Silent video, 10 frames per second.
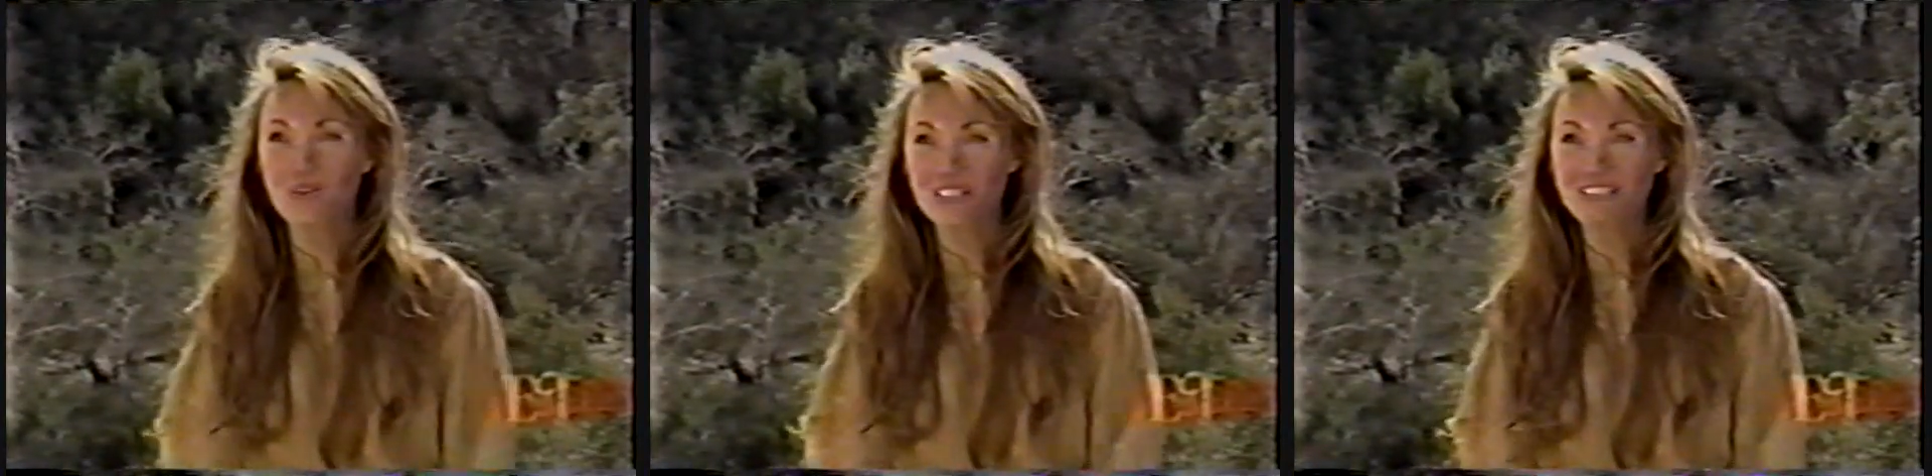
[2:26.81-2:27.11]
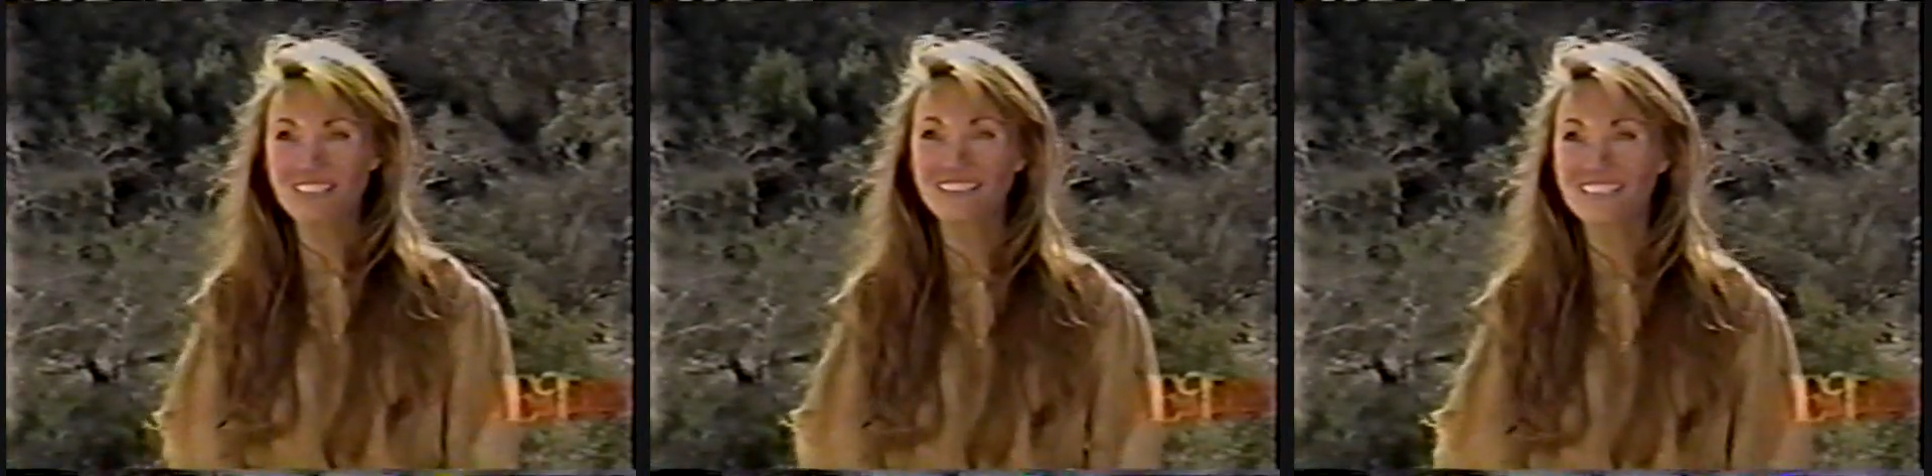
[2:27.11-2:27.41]
water
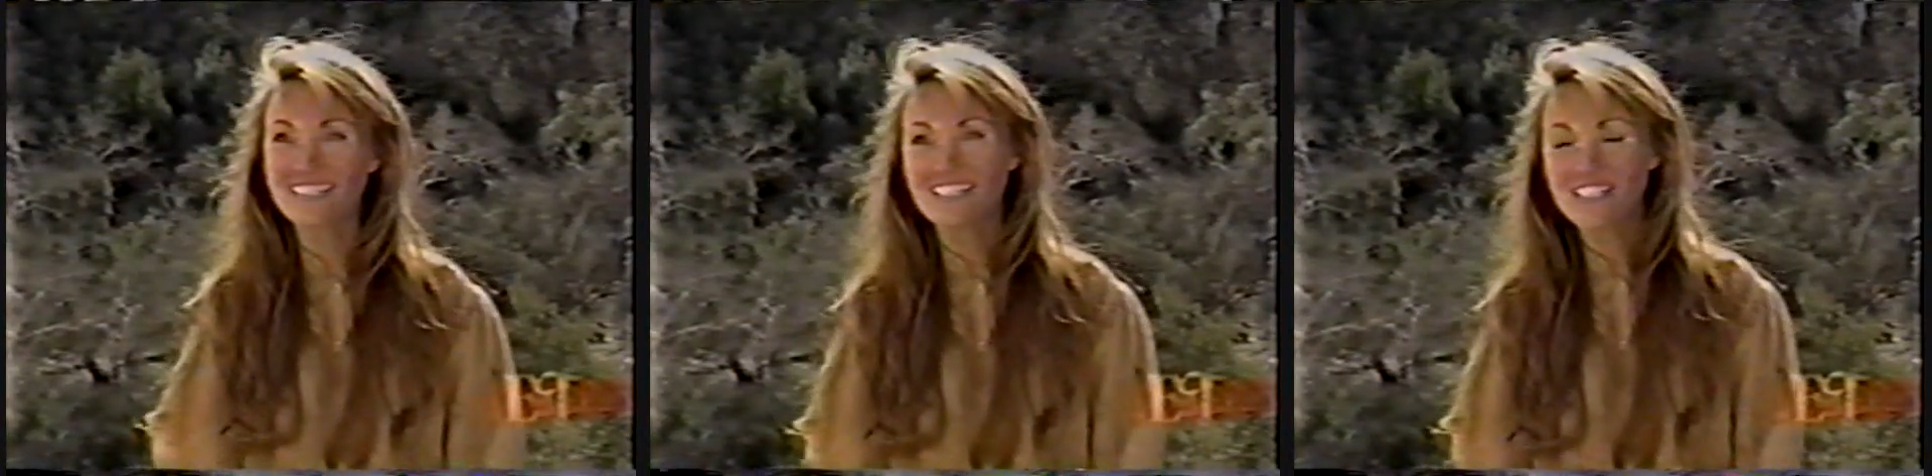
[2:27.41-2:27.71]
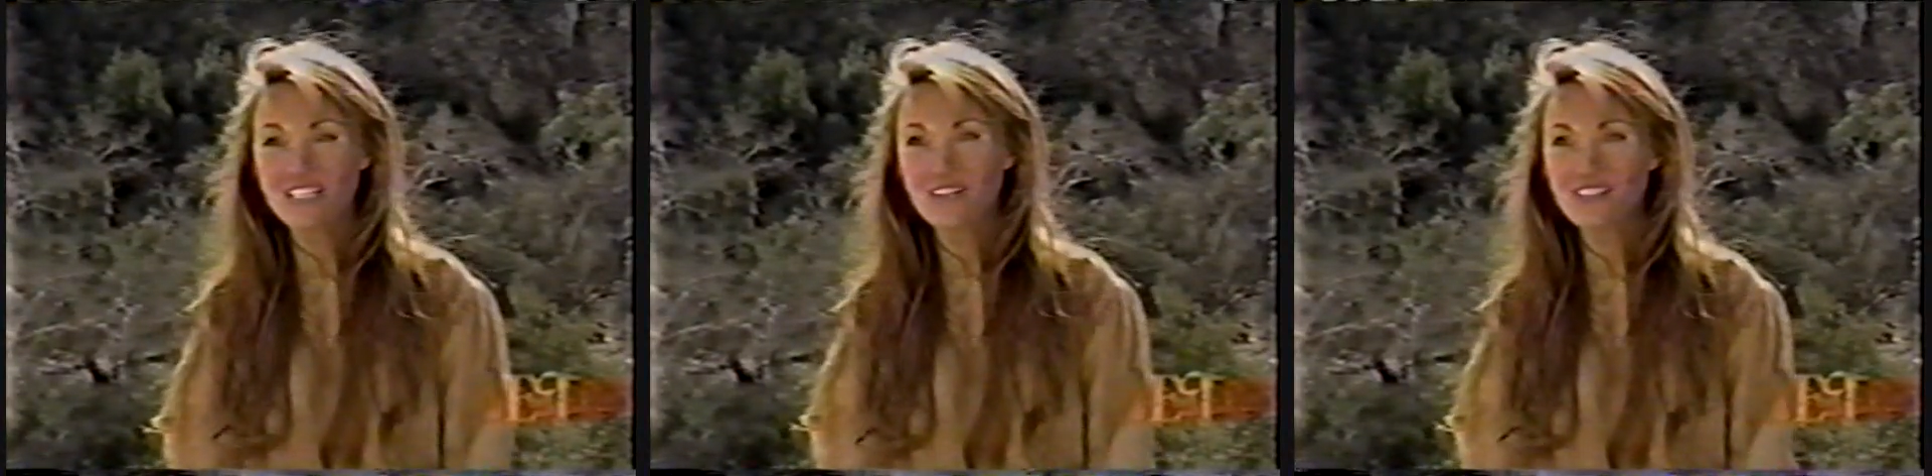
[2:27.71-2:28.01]
and
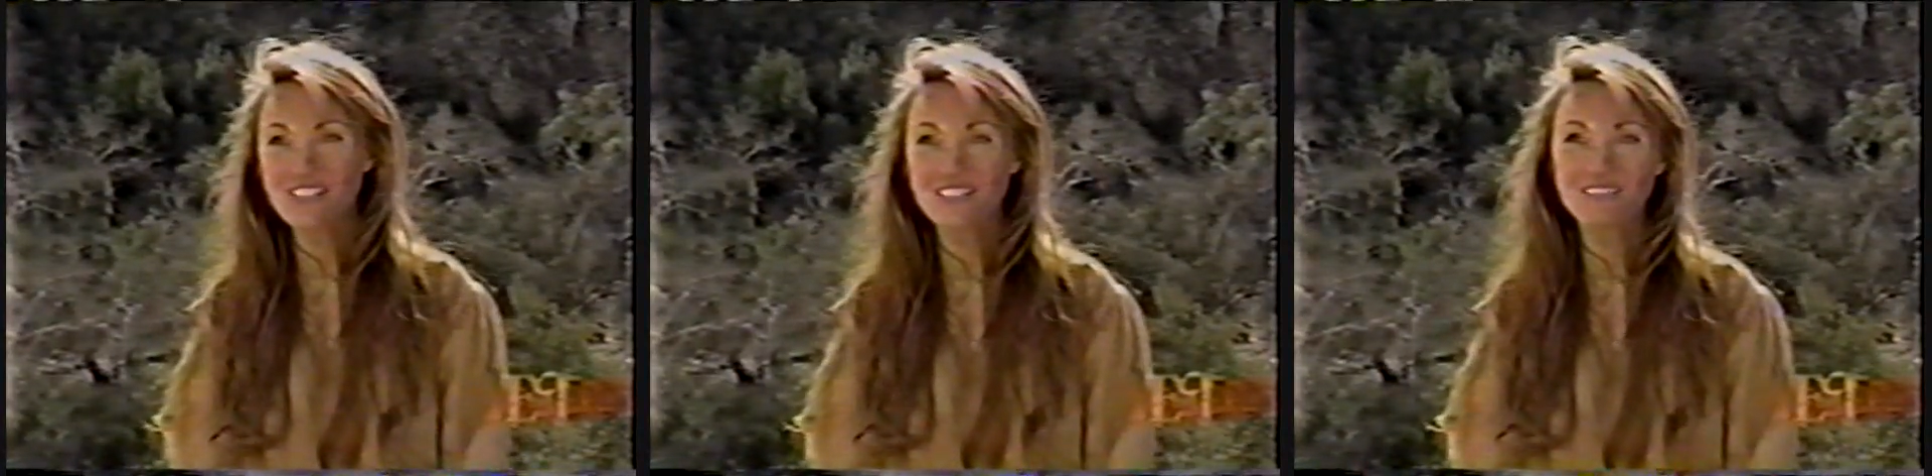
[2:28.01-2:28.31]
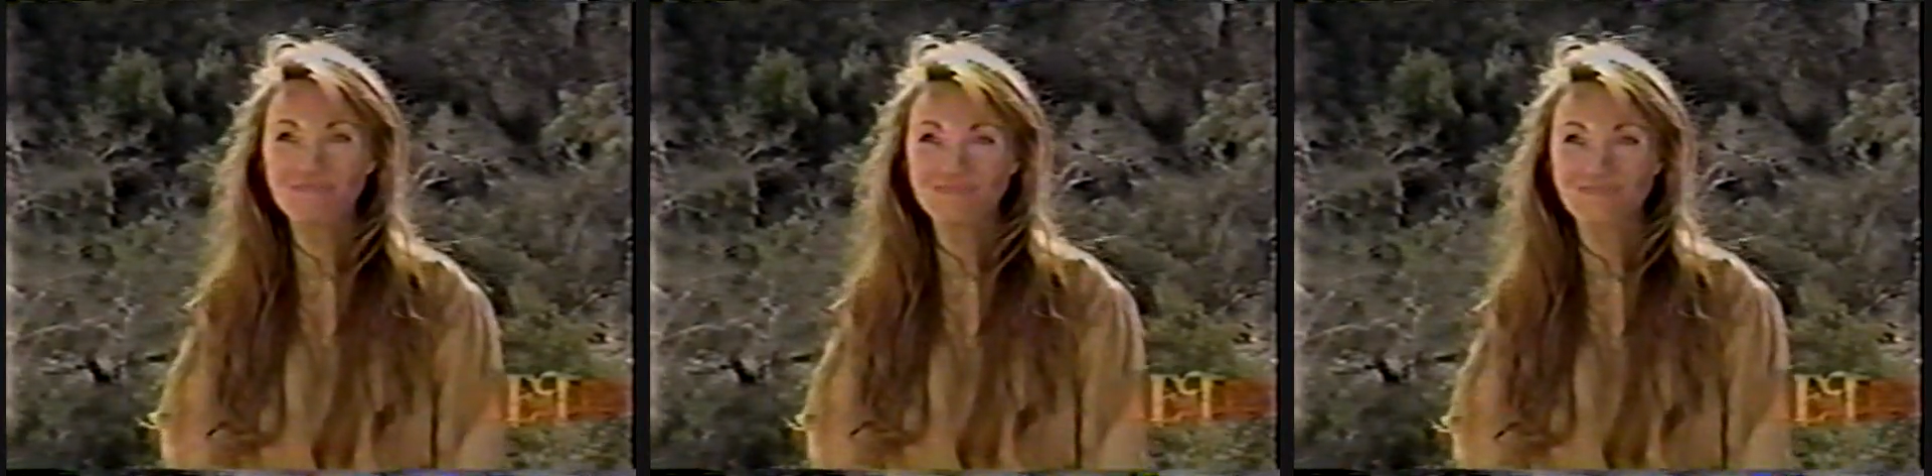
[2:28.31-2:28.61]
surface
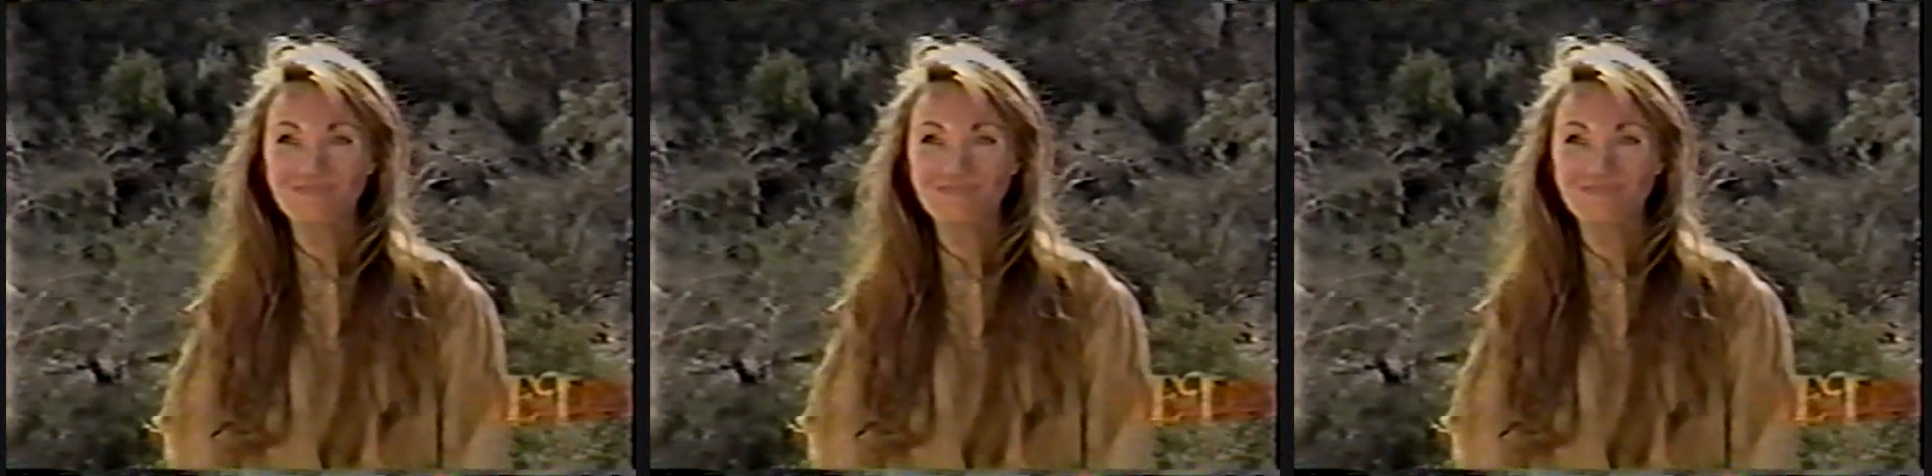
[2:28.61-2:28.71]
Um,